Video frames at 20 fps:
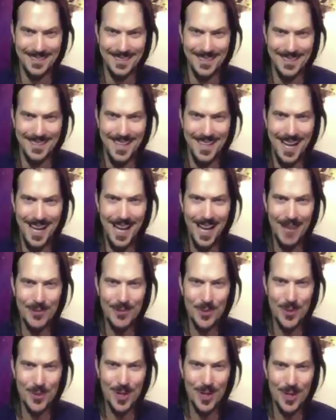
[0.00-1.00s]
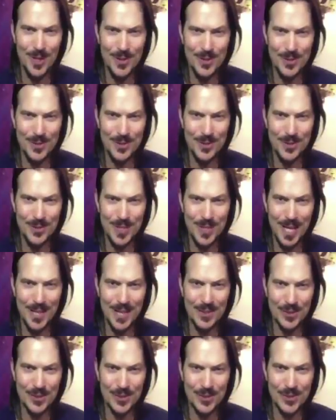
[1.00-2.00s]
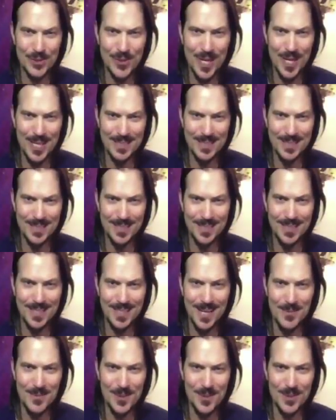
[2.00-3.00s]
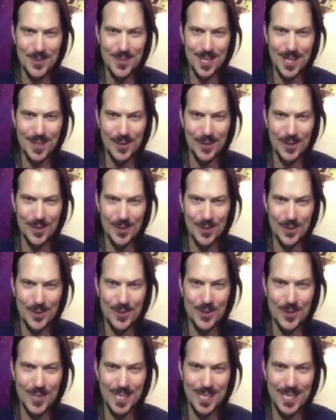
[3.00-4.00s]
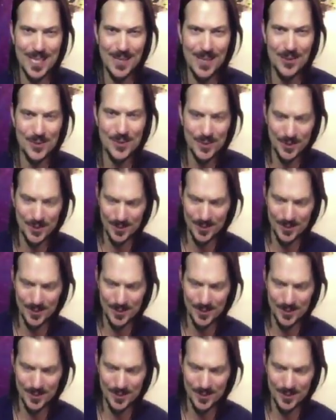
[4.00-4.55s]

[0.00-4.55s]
Hi everyone, this is Daniel Scranton, and I'm going to channel the Arcturian Council.